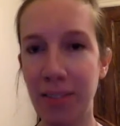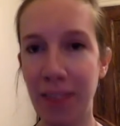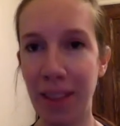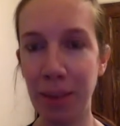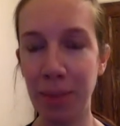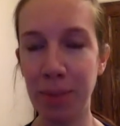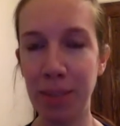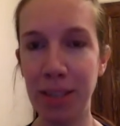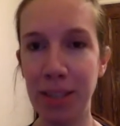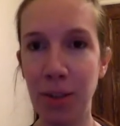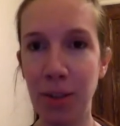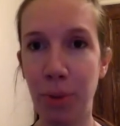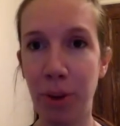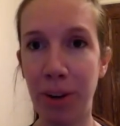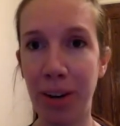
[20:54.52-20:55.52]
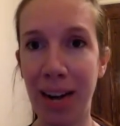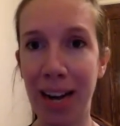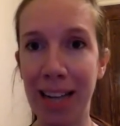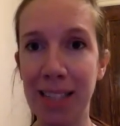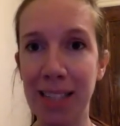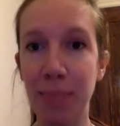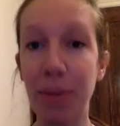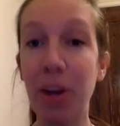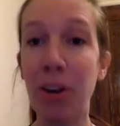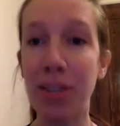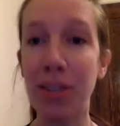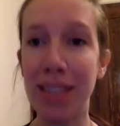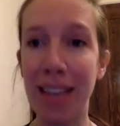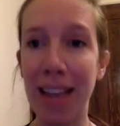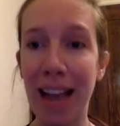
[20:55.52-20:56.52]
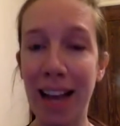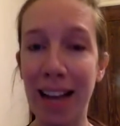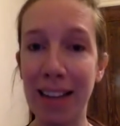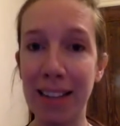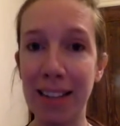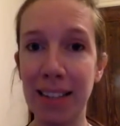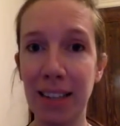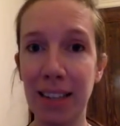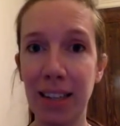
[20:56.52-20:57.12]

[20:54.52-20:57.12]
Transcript: developed into a podcast because they had